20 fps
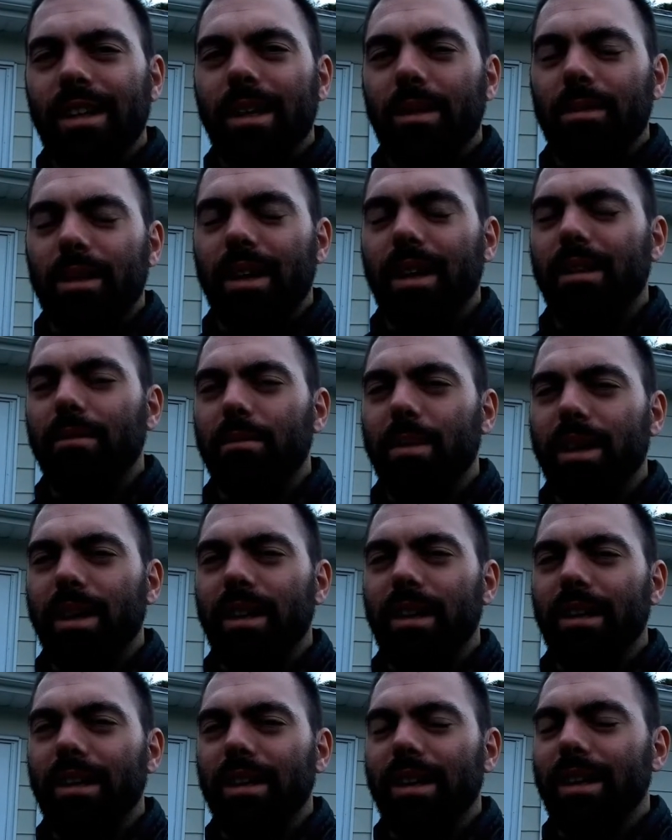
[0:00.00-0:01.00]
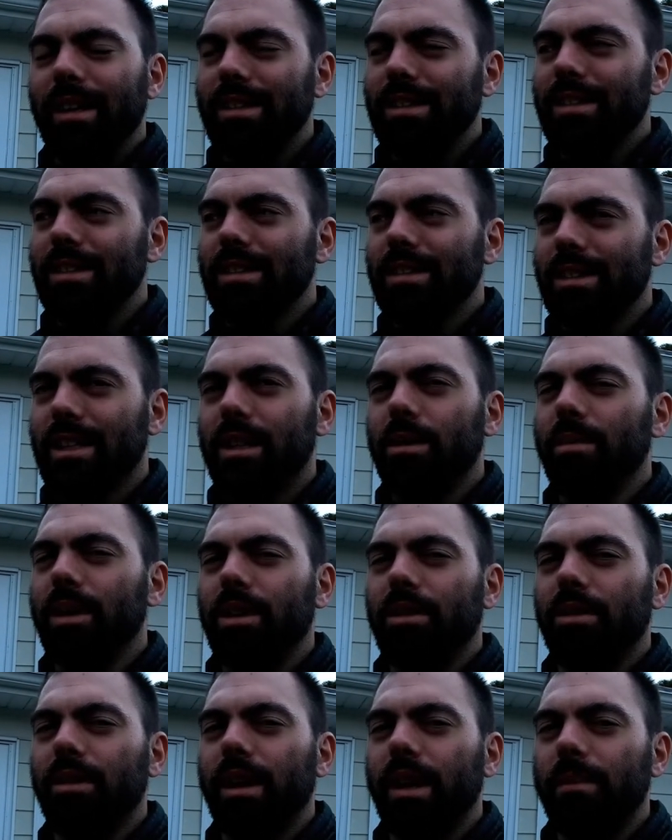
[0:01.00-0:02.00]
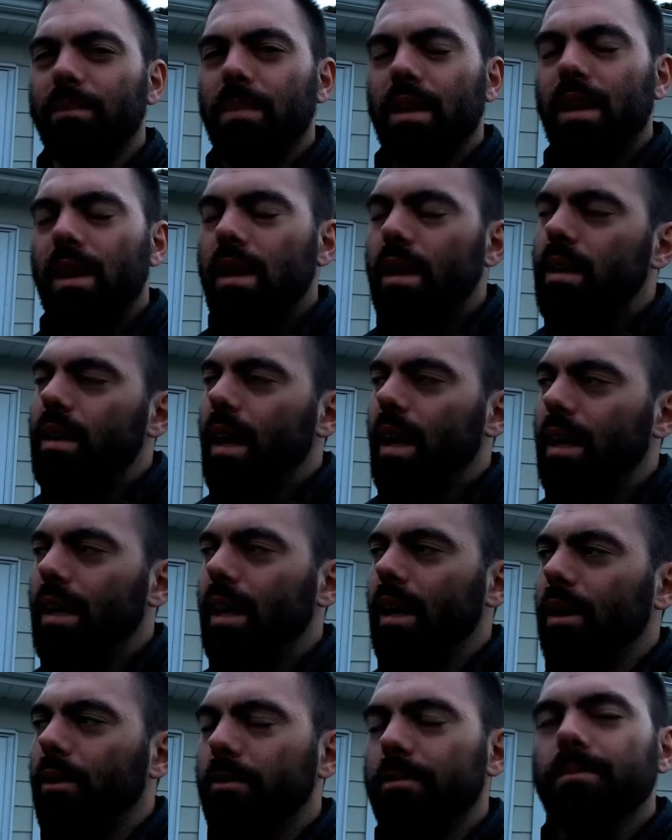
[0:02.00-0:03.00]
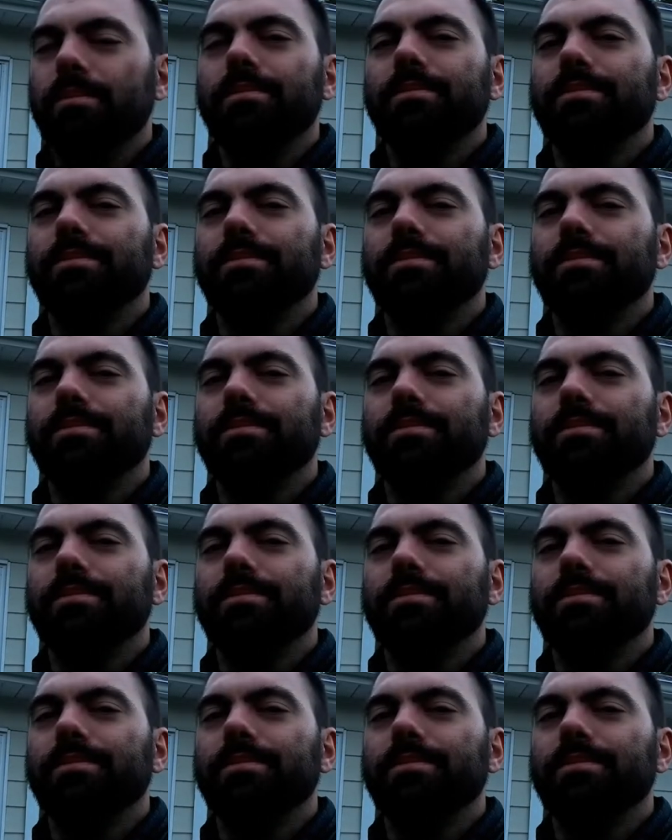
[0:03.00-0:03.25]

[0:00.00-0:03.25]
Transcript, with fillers: I'm gonna have bacon and eggs. It's gonna be great. Anyhow,